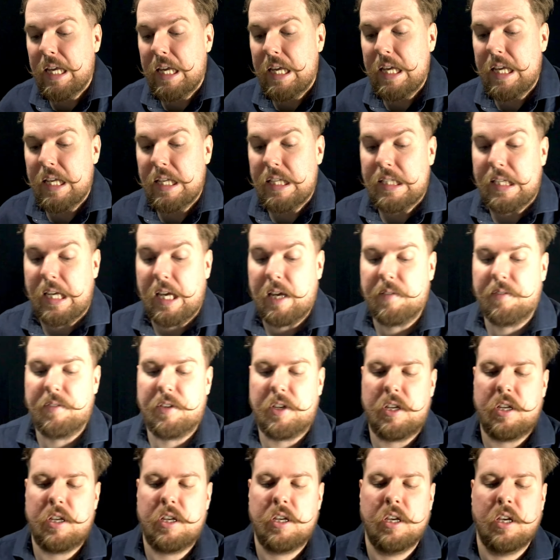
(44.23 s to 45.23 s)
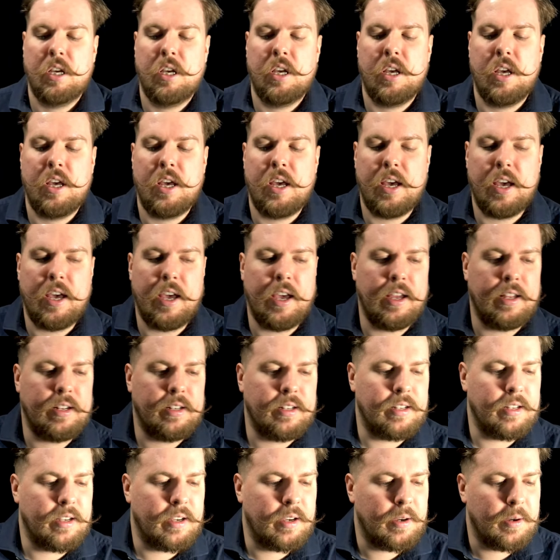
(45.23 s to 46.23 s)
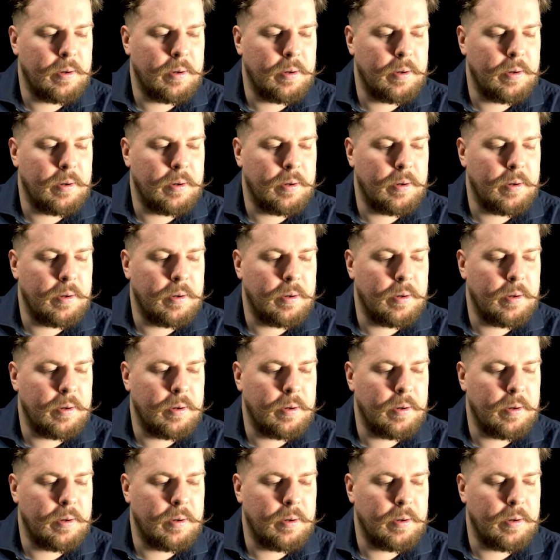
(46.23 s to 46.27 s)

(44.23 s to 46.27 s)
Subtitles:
It's heavy. And